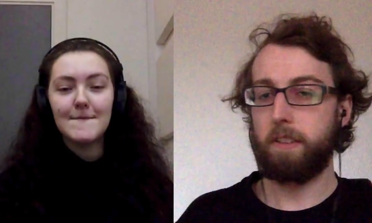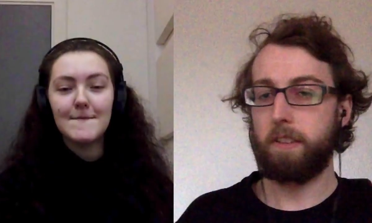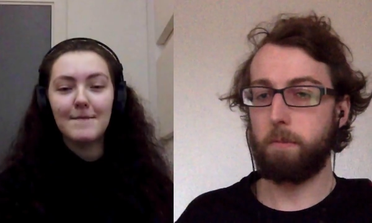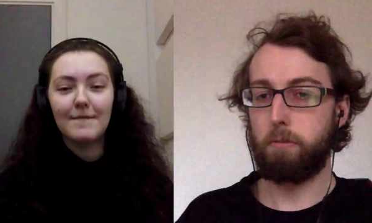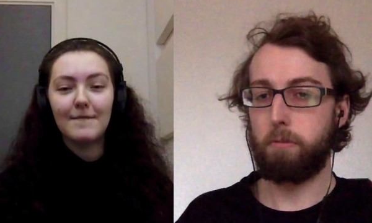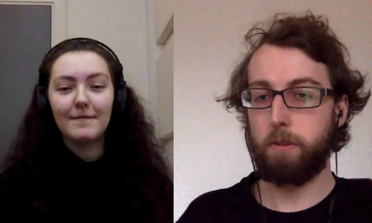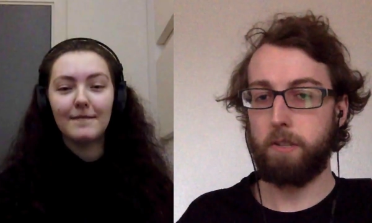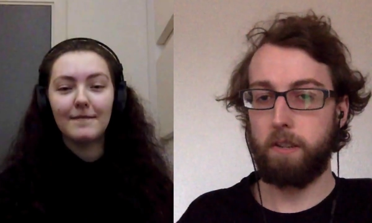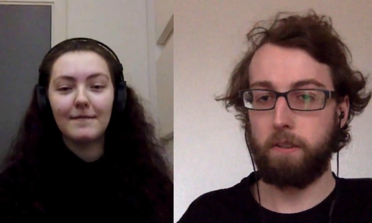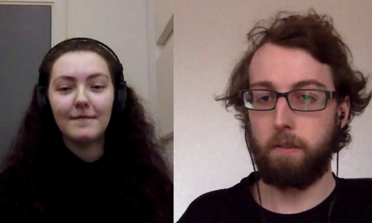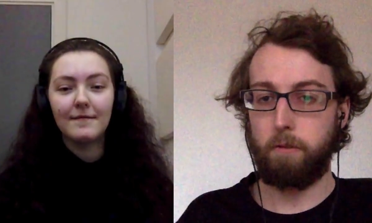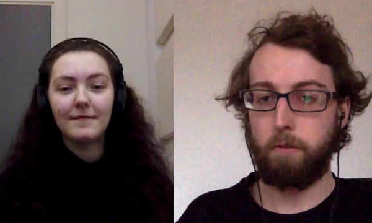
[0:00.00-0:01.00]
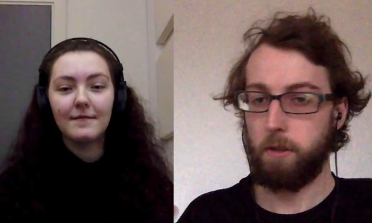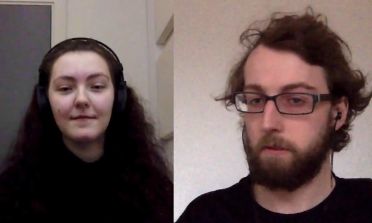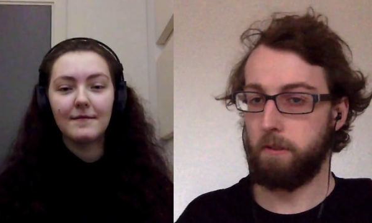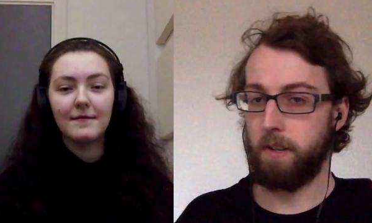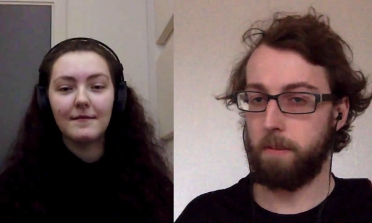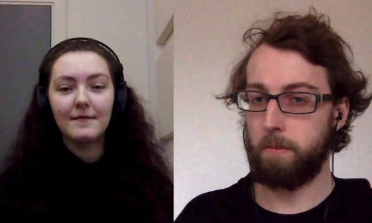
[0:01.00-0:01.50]
Speaker 1: the production of a short
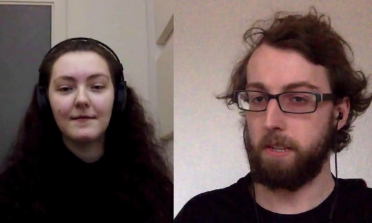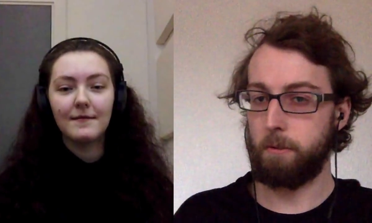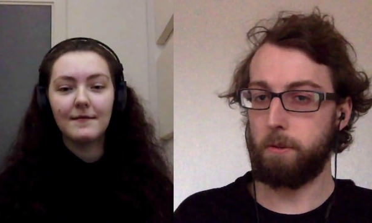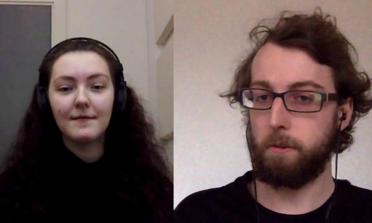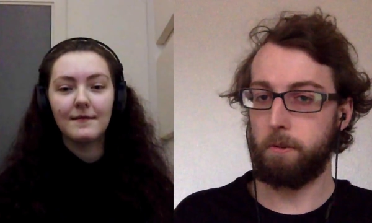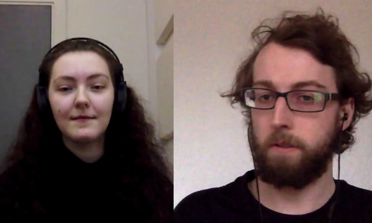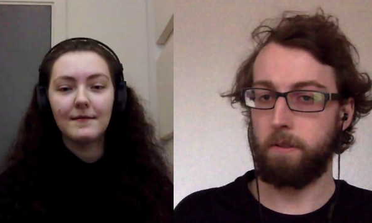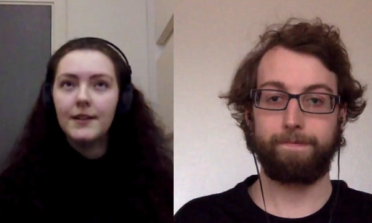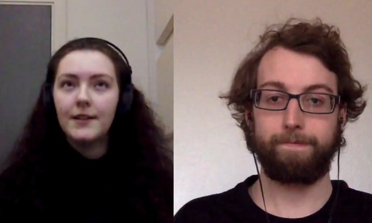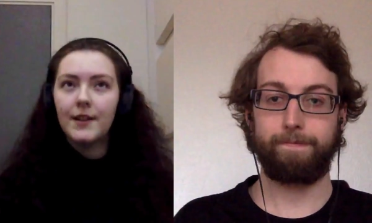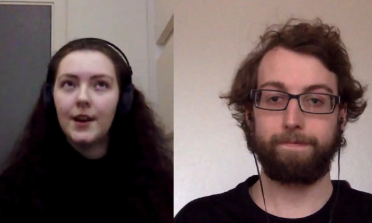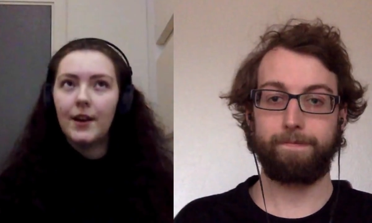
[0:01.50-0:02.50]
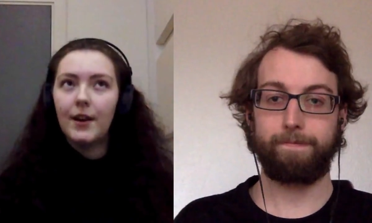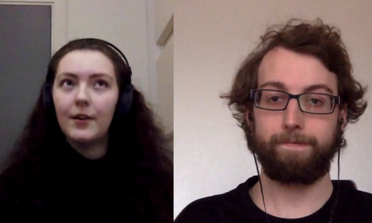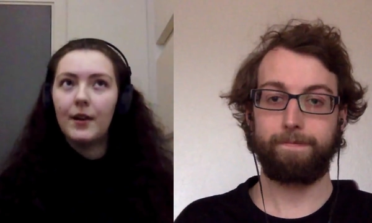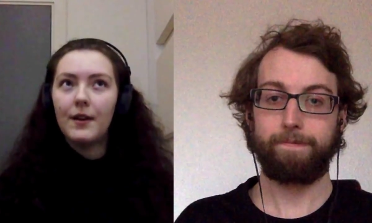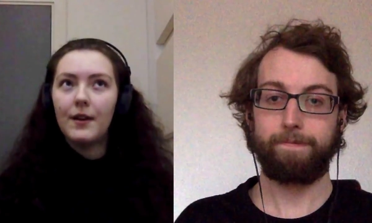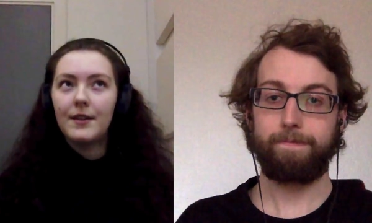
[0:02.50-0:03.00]
film in your school?
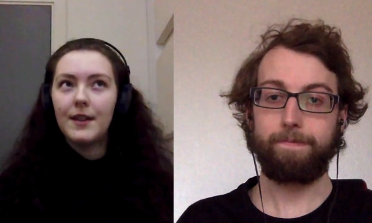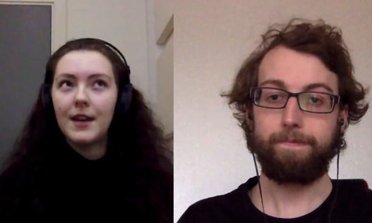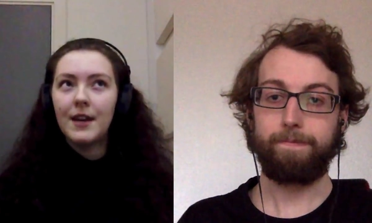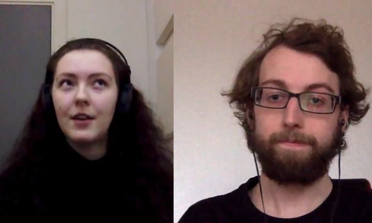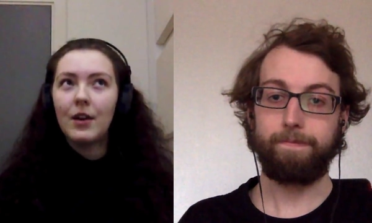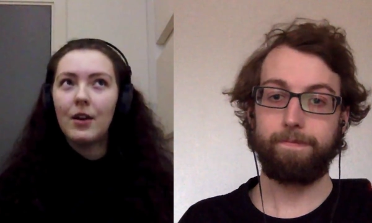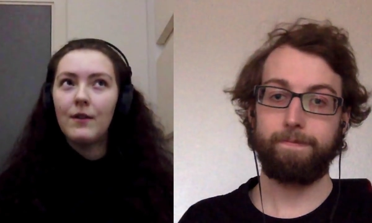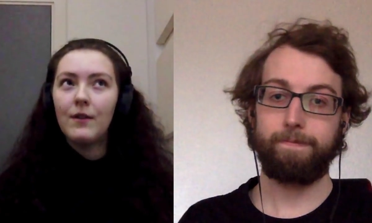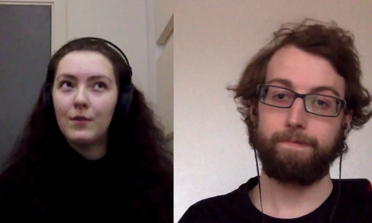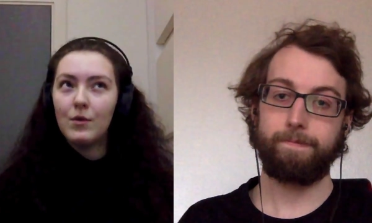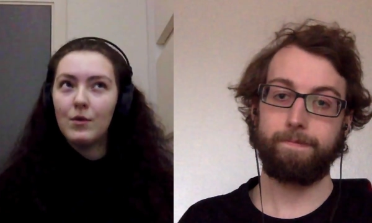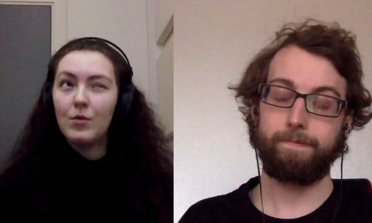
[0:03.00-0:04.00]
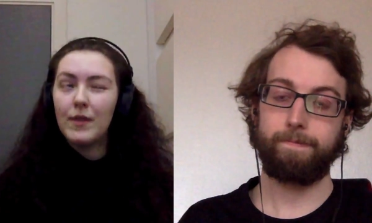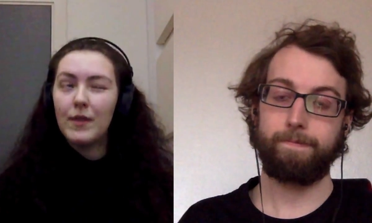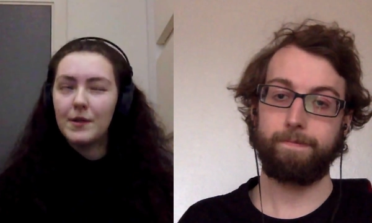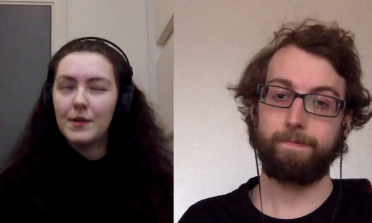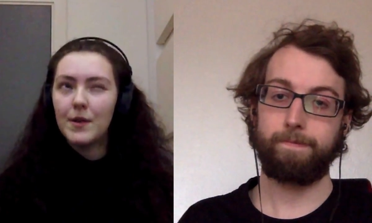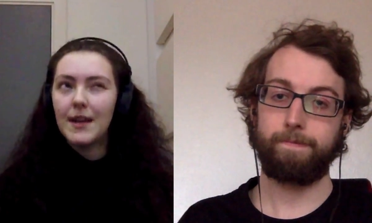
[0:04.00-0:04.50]
Speaker 2: So I think overall
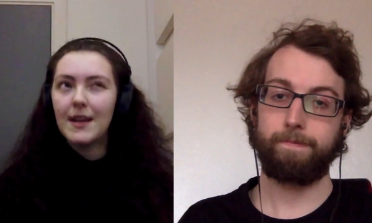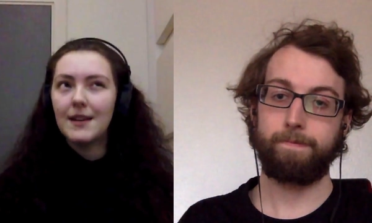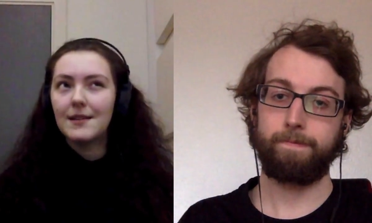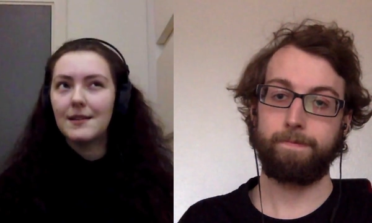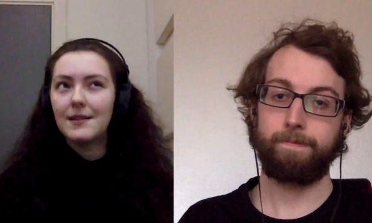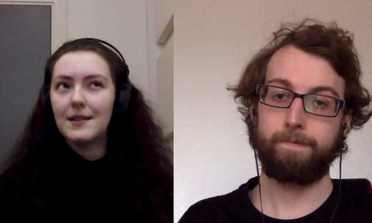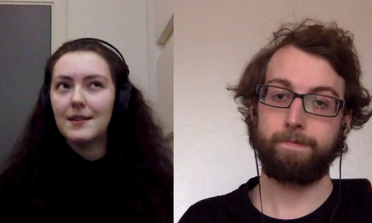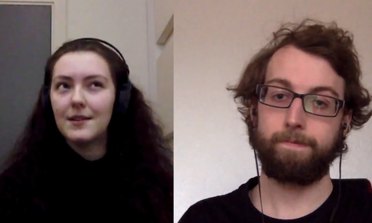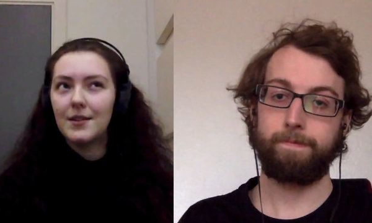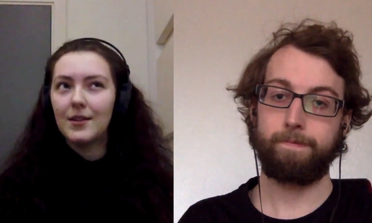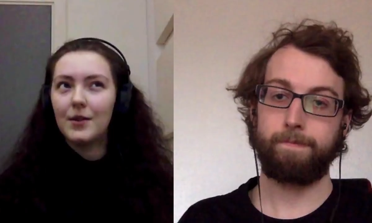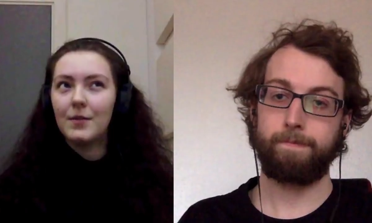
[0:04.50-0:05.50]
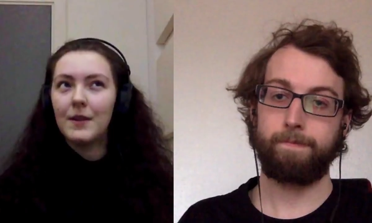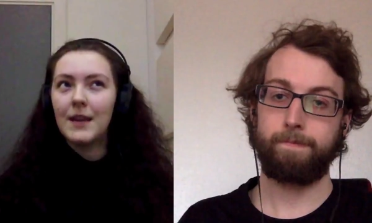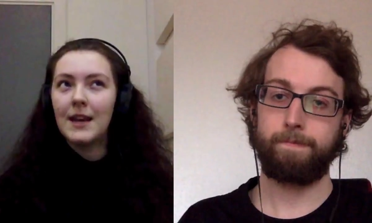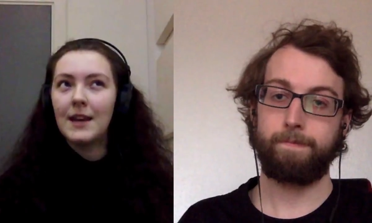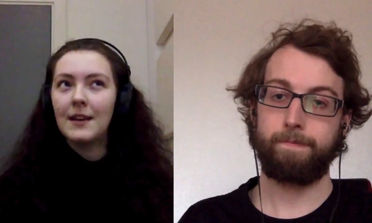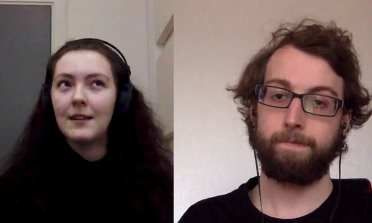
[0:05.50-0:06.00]
with tweaks, it took
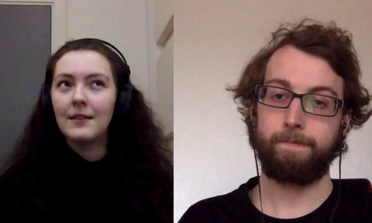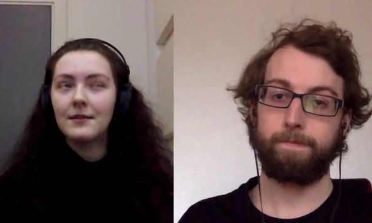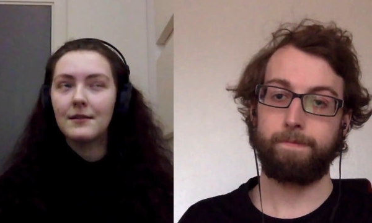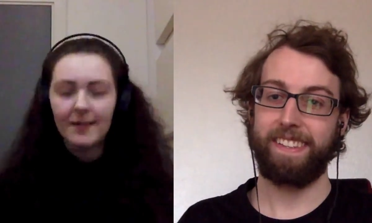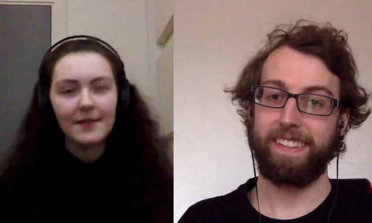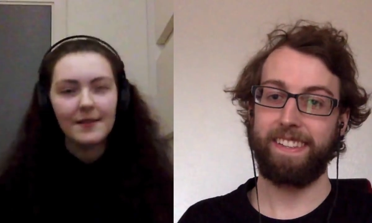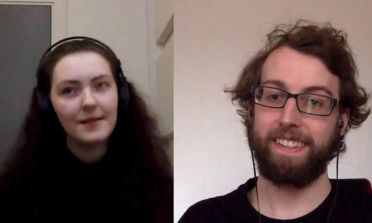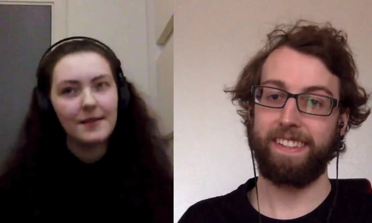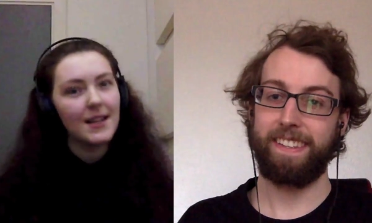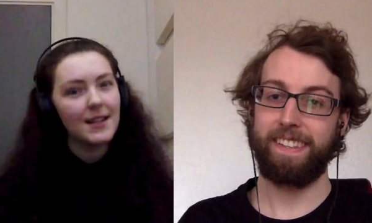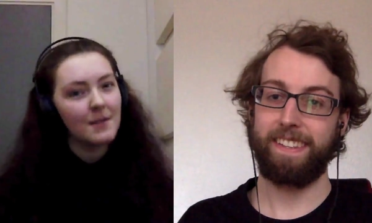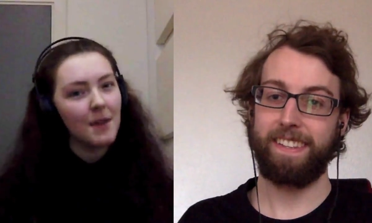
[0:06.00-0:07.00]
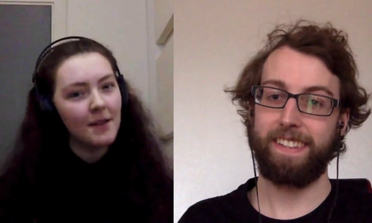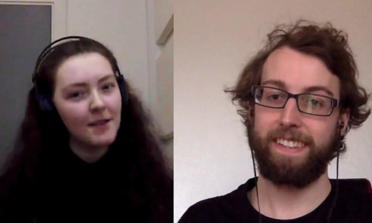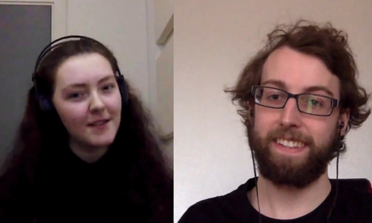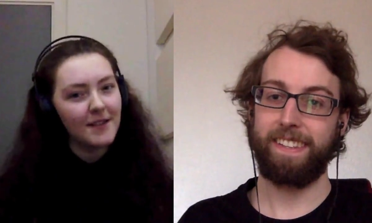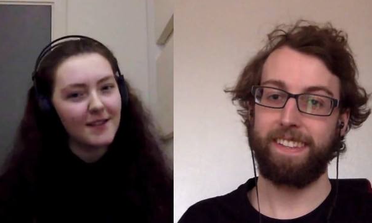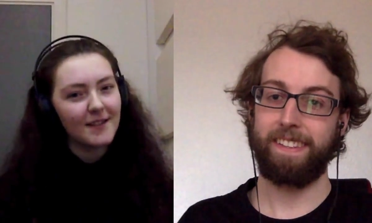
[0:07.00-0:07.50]
me six
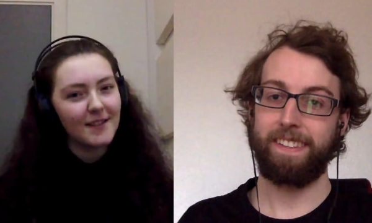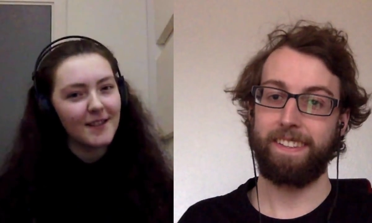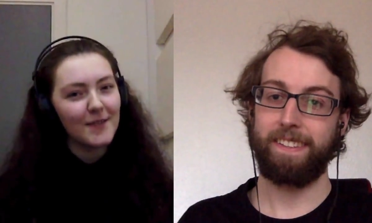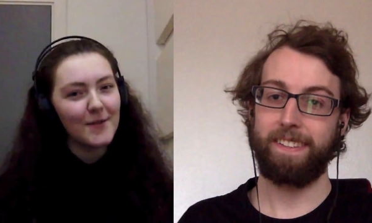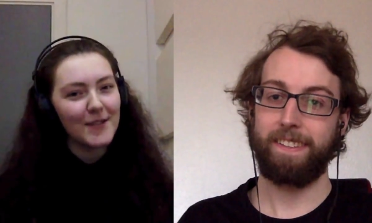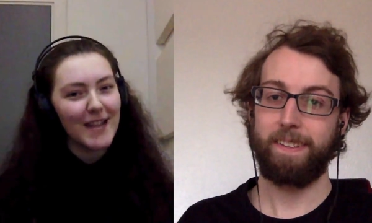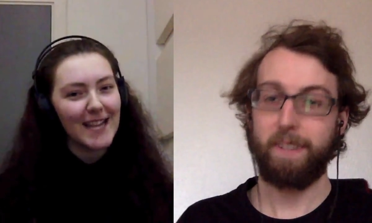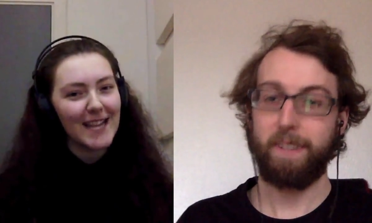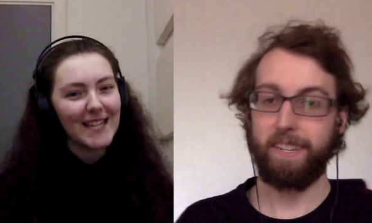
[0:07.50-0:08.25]
months, give or take.